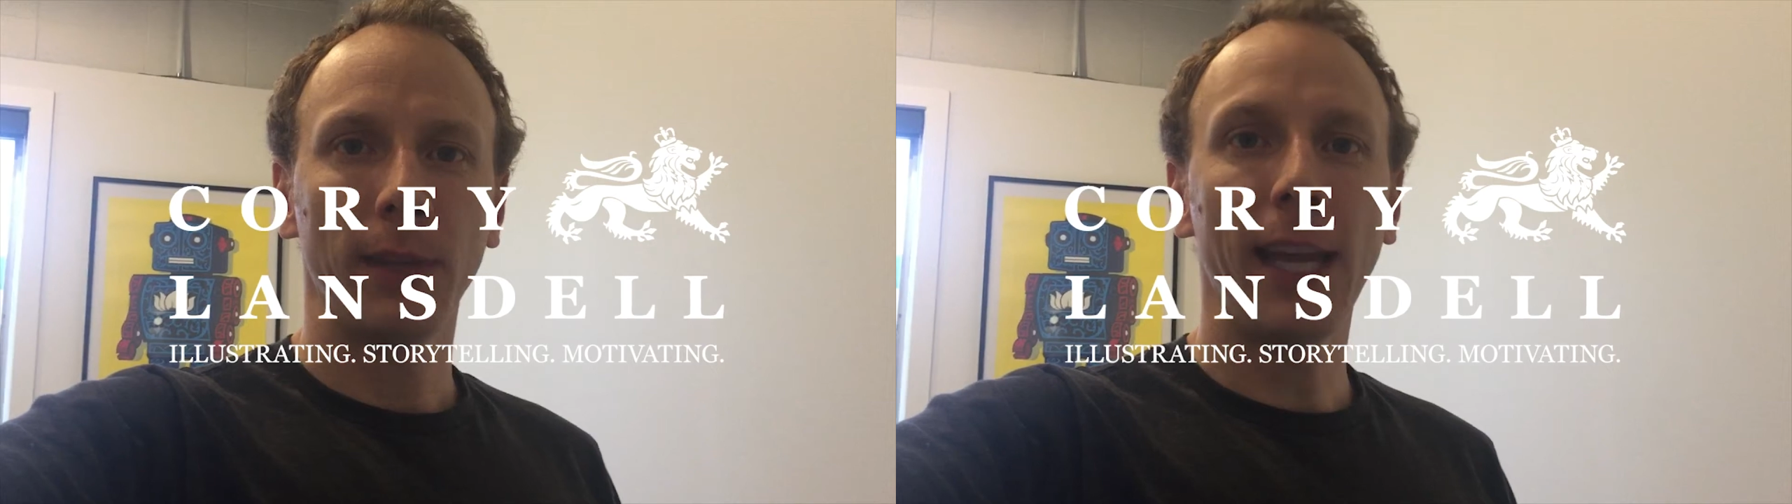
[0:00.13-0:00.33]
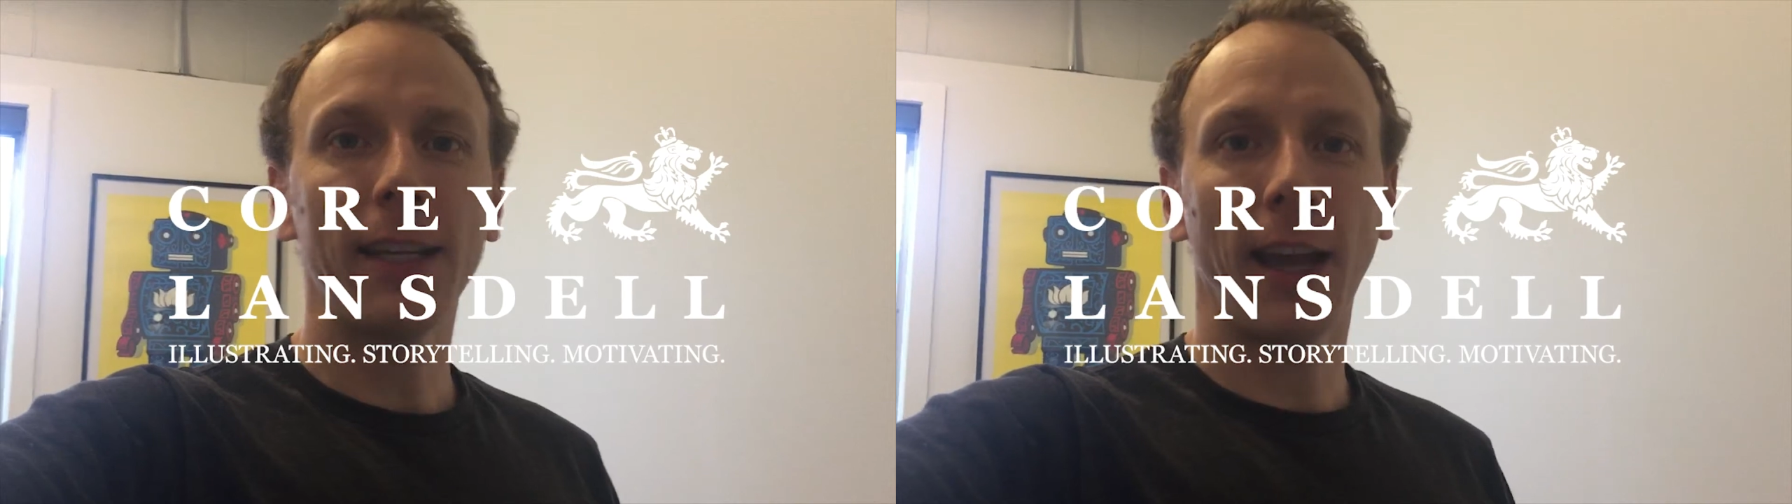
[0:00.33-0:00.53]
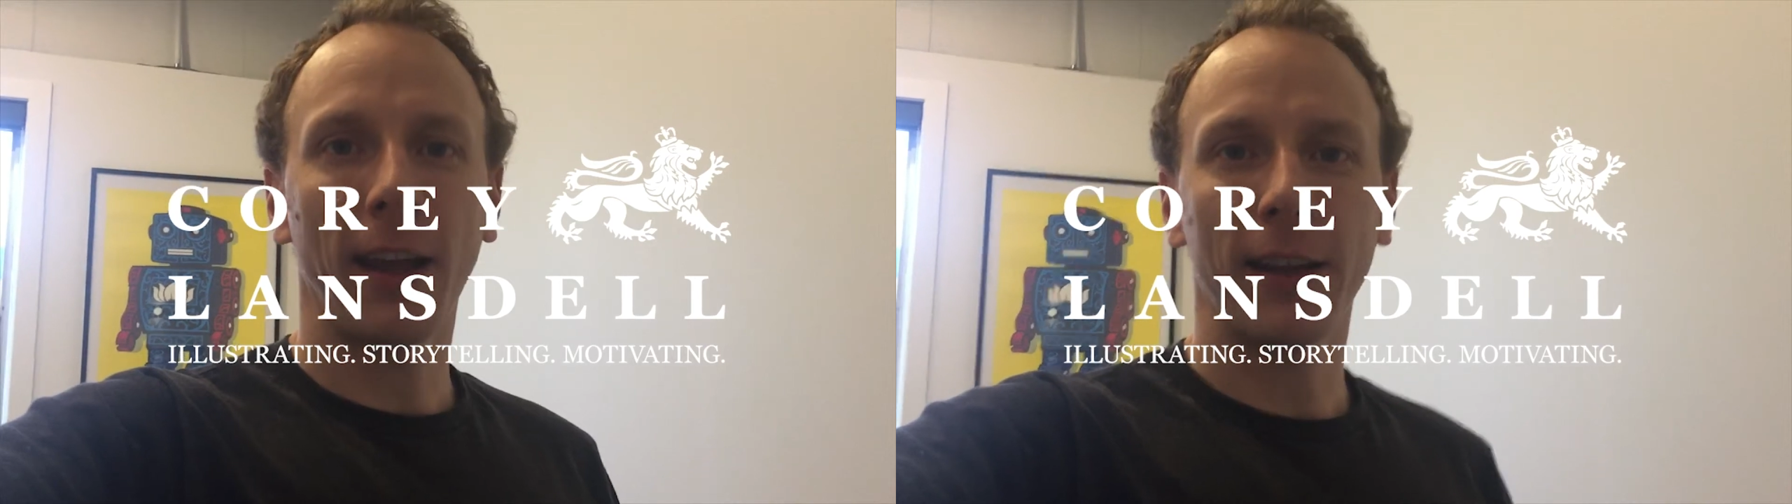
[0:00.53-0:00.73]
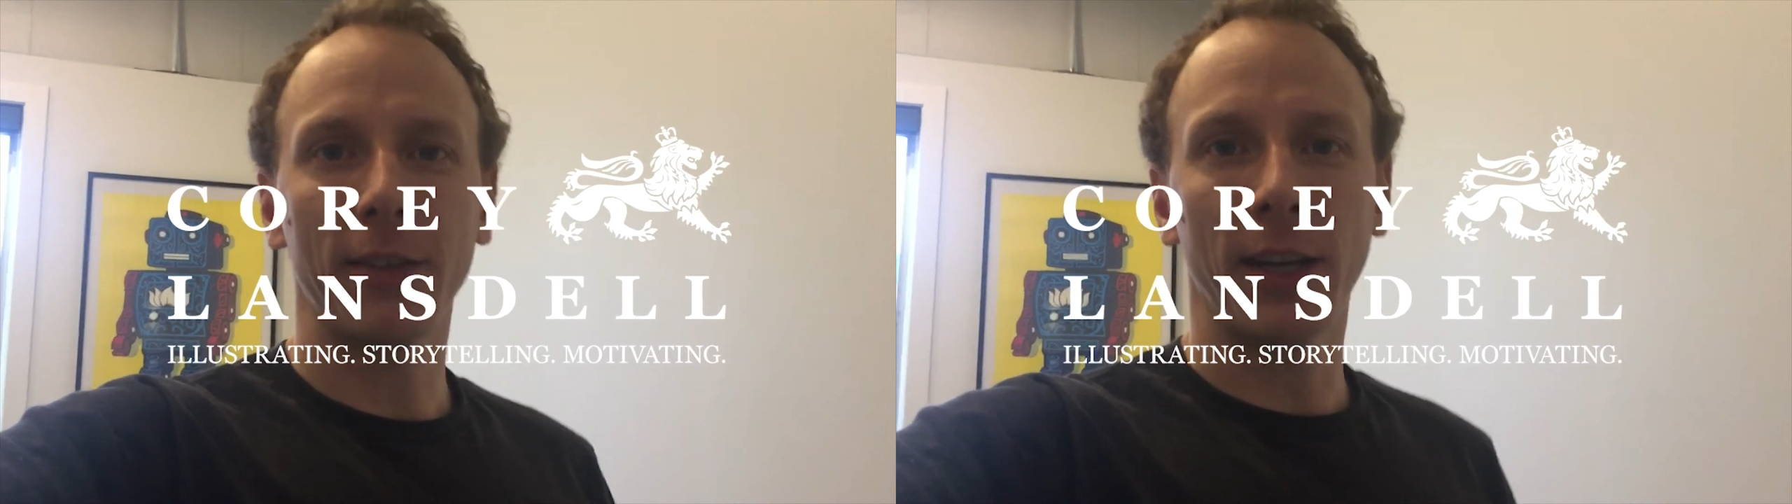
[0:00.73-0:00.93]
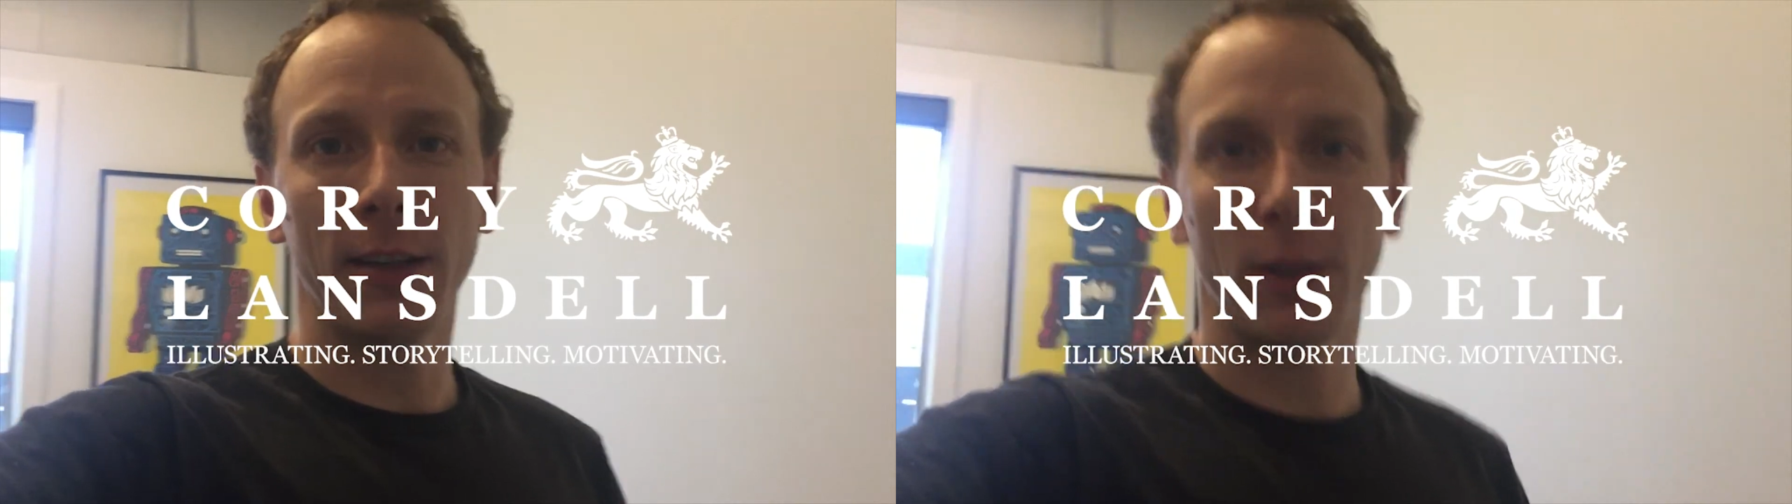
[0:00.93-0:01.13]
Hey gang,
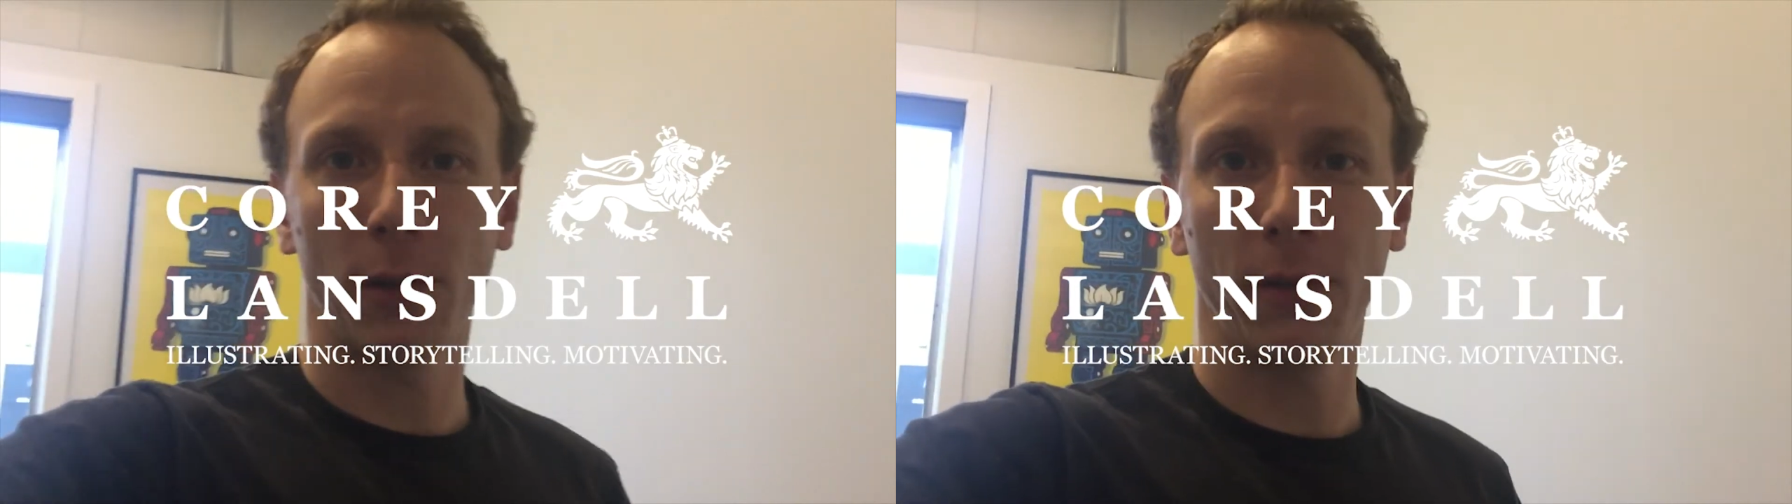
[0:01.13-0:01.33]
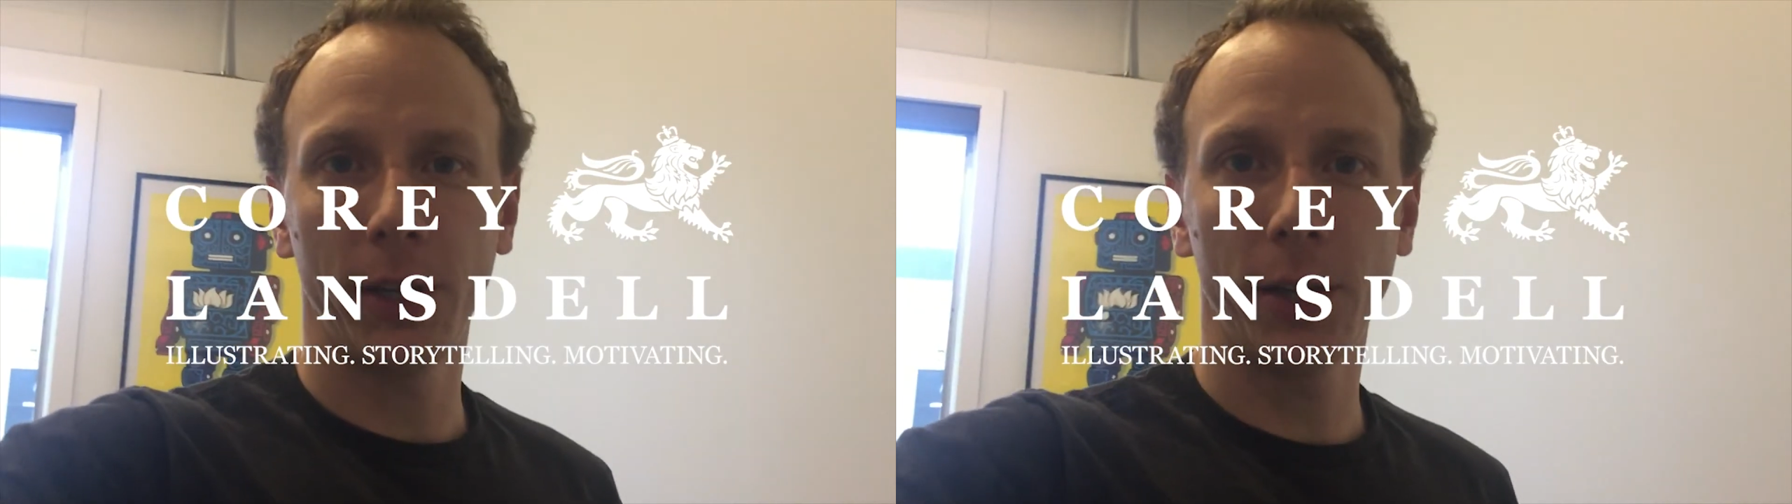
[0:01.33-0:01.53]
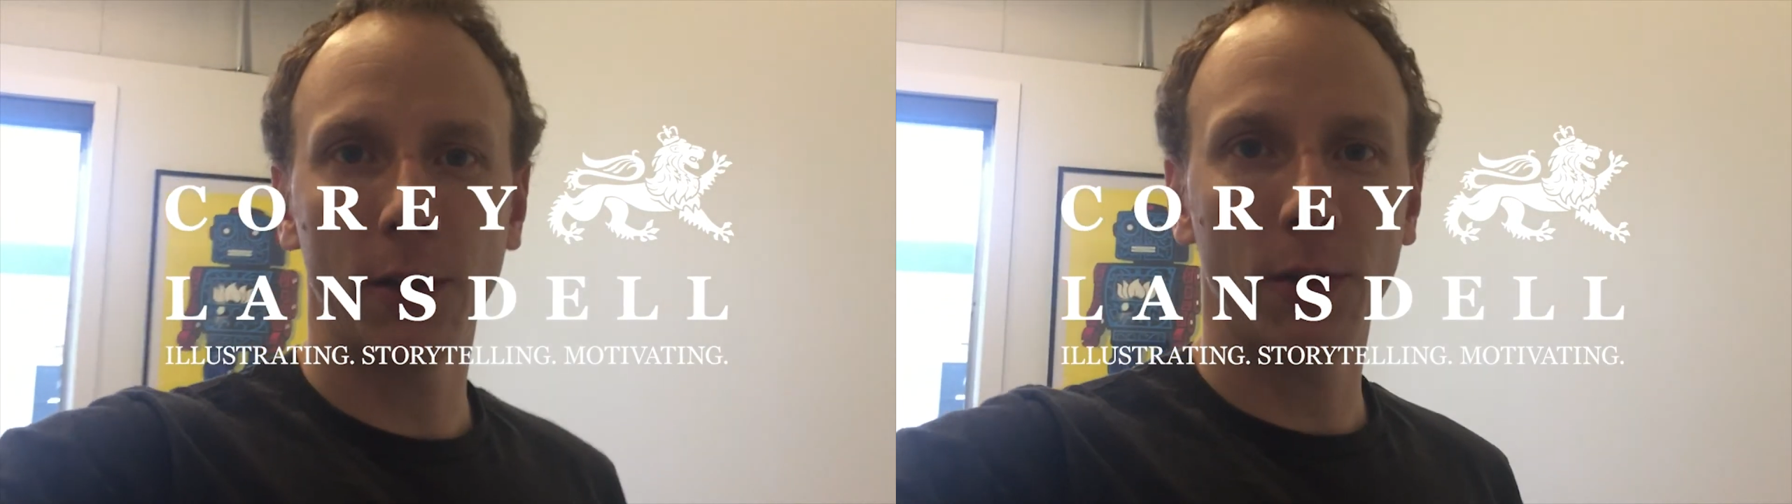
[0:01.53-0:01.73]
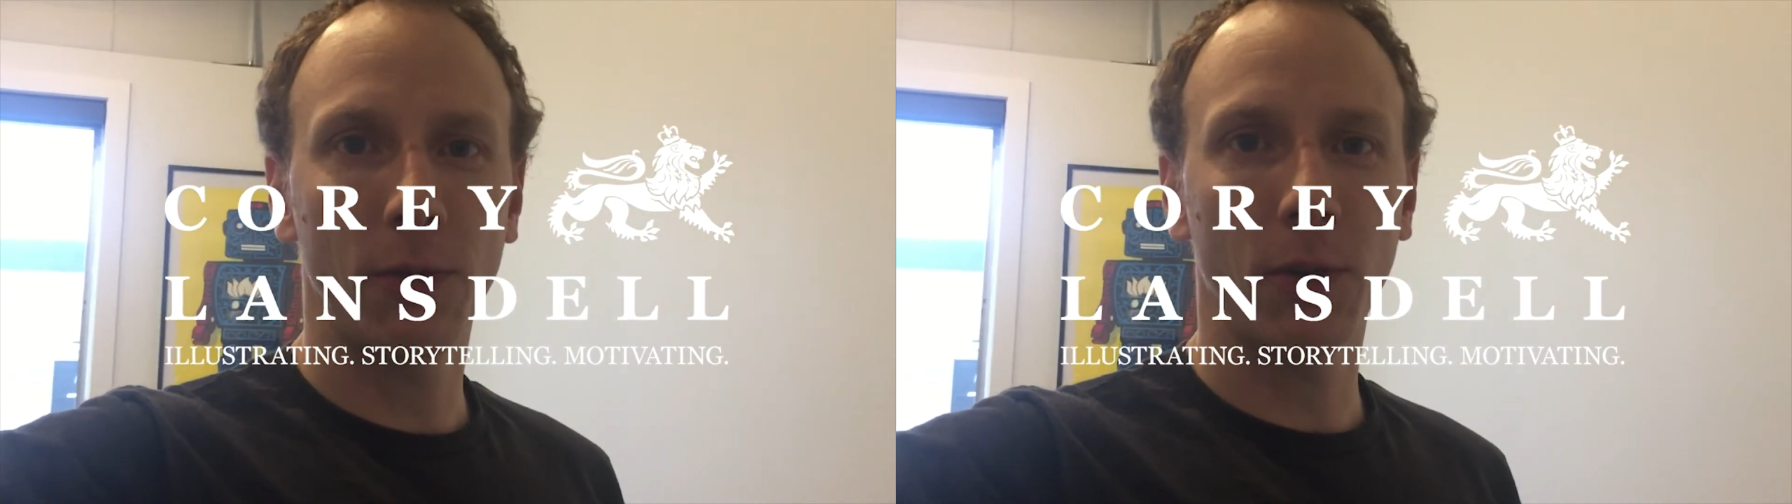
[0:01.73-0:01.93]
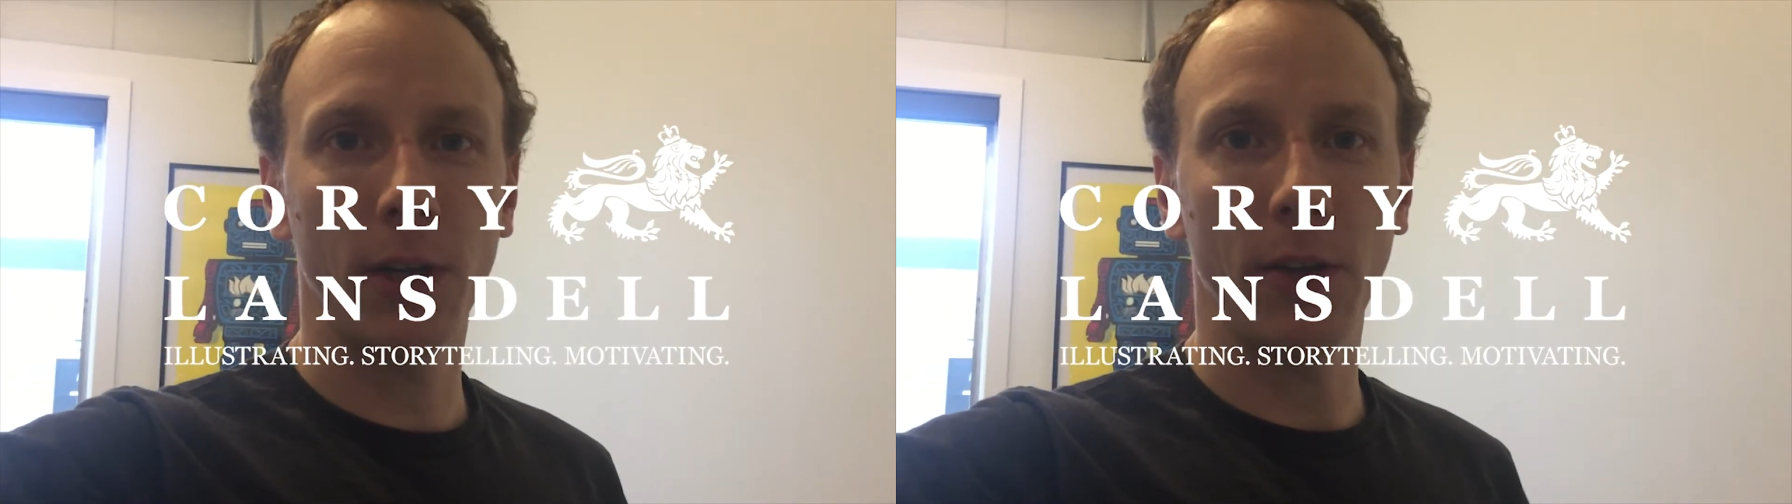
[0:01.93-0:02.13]
I've got another video
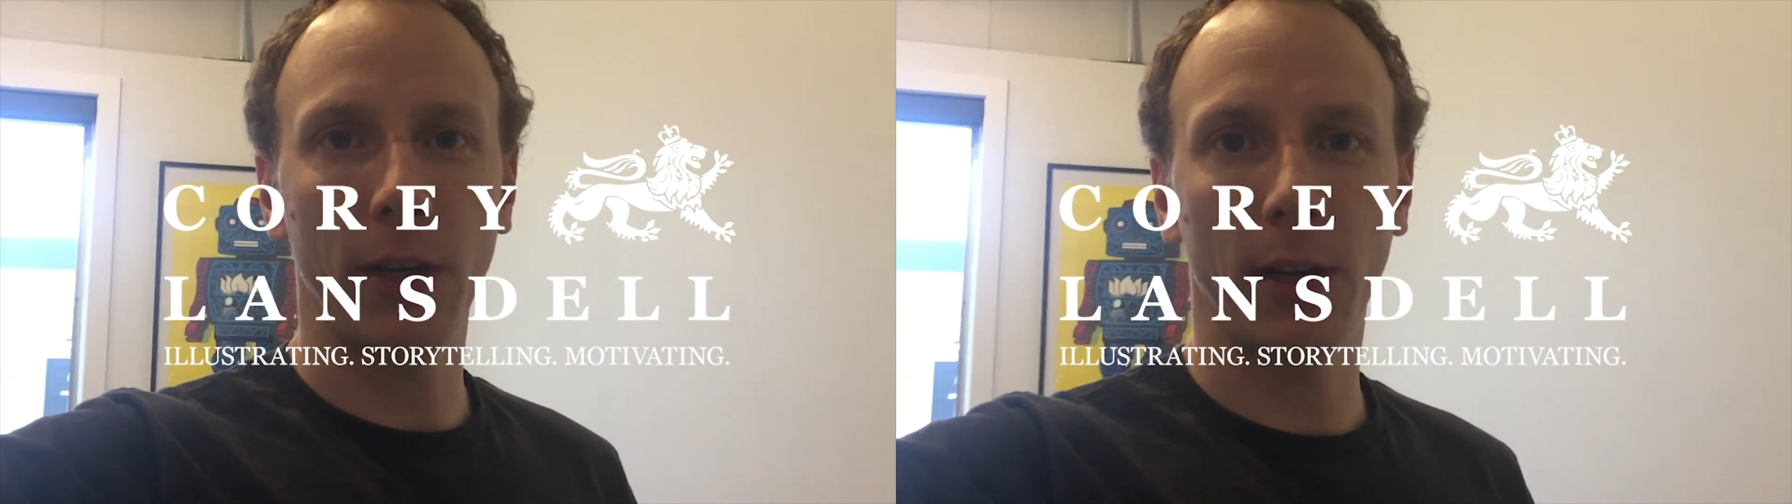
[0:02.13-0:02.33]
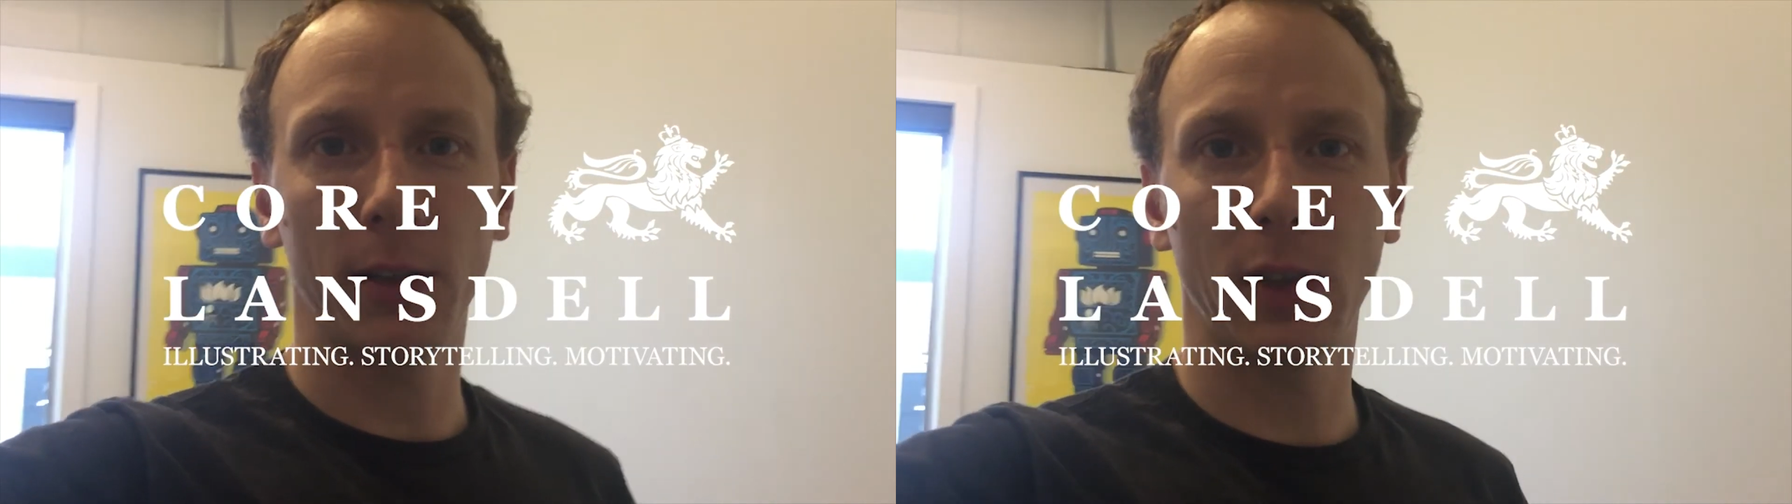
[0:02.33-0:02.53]
for you here.